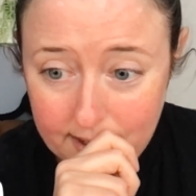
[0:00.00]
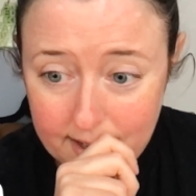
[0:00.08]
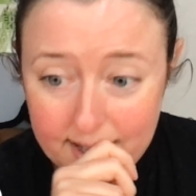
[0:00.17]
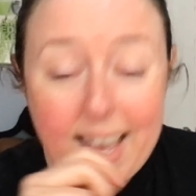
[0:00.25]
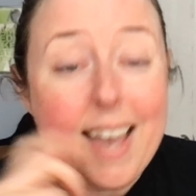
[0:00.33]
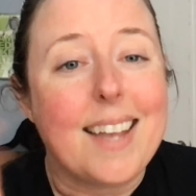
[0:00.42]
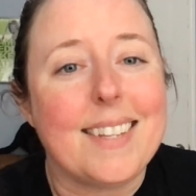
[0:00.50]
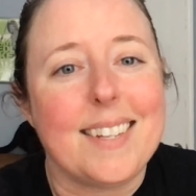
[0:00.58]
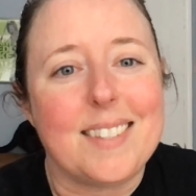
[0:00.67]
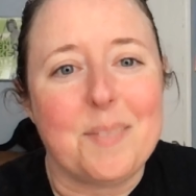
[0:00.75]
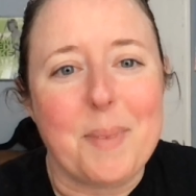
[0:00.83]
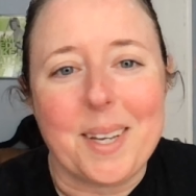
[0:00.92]
Yay,
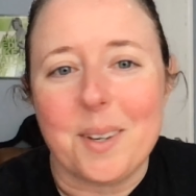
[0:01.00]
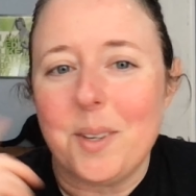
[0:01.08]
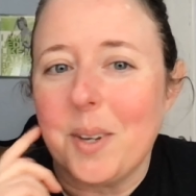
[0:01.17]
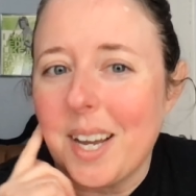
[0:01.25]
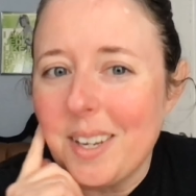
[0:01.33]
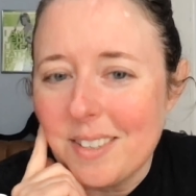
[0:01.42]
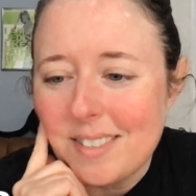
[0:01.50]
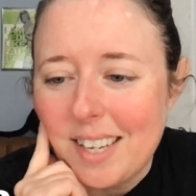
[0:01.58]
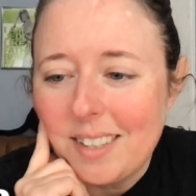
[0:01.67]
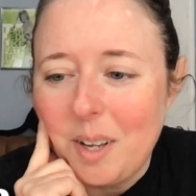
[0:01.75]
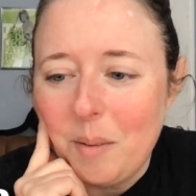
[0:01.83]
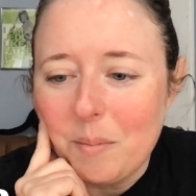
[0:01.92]
Dicey Mango, you got your
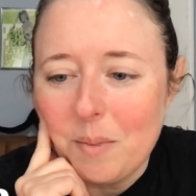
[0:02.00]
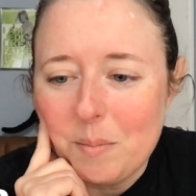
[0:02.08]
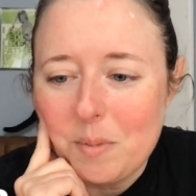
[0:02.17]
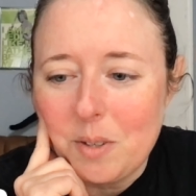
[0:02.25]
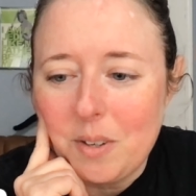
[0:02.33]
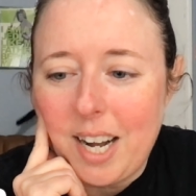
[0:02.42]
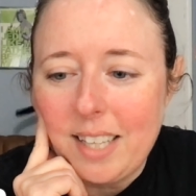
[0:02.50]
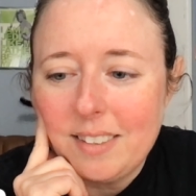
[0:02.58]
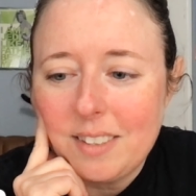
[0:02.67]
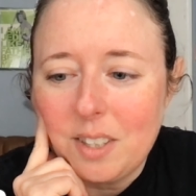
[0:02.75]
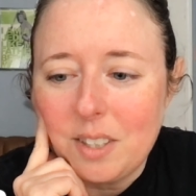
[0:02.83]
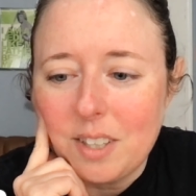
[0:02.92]
set. I'm so
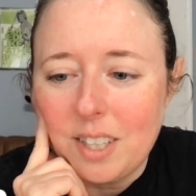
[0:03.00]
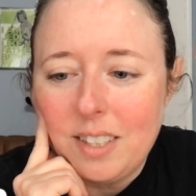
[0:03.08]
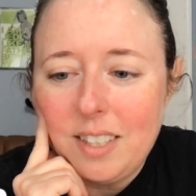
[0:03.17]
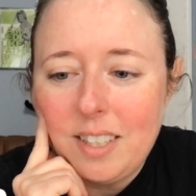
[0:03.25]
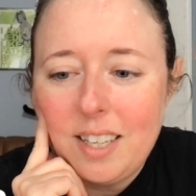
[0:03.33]
glad. Good.